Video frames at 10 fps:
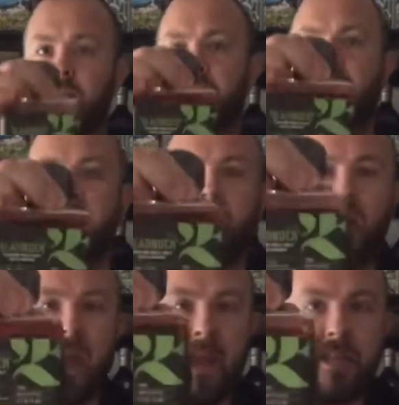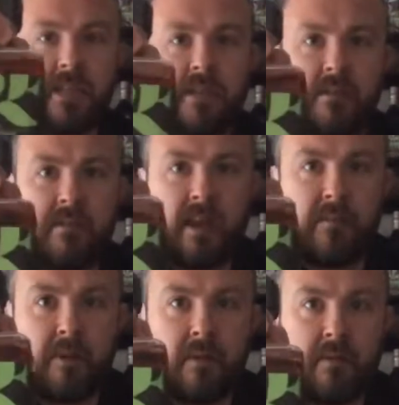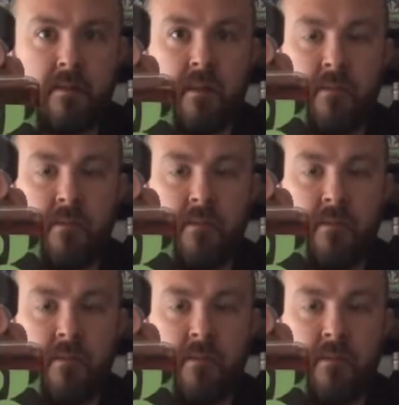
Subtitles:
favourite aged statements